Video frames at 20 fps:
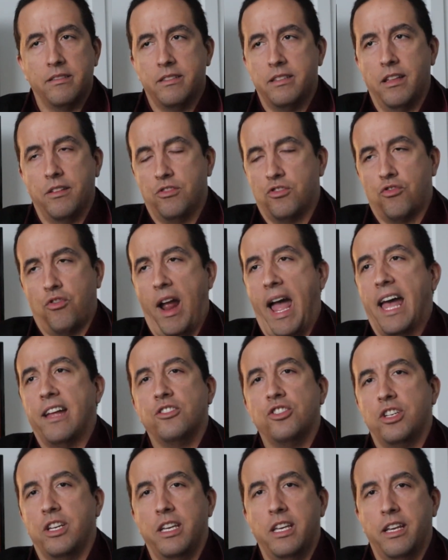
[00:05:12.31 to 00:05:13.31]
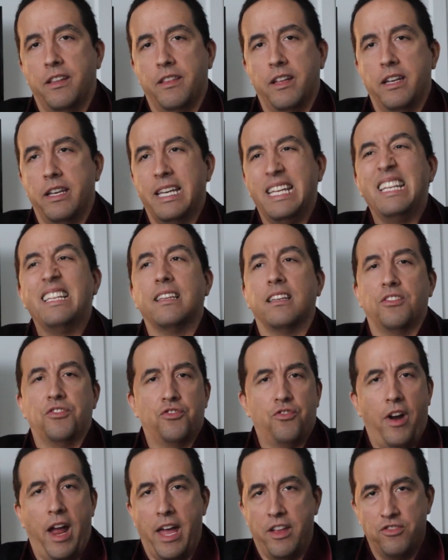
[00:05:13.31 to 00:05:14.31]
the tragedy and the
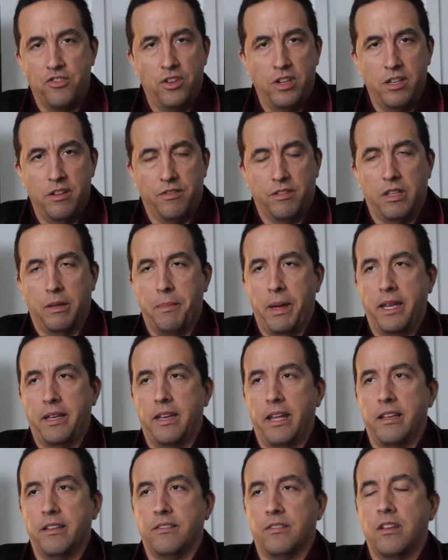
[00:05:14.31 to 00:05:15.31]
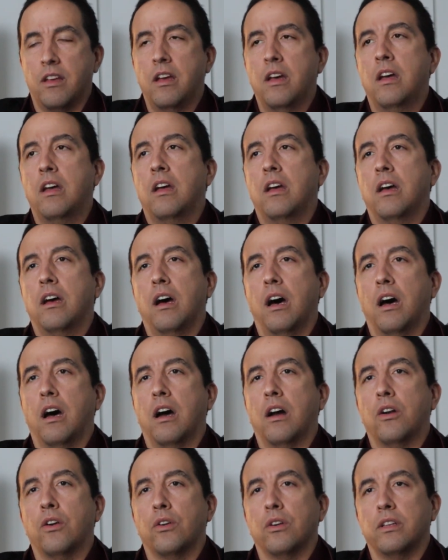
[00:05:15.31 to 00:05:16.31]
needless tragedy of Clemente's
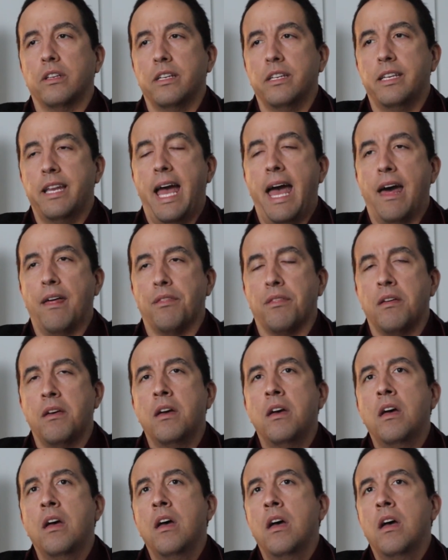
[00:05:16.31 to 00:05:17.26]
early death.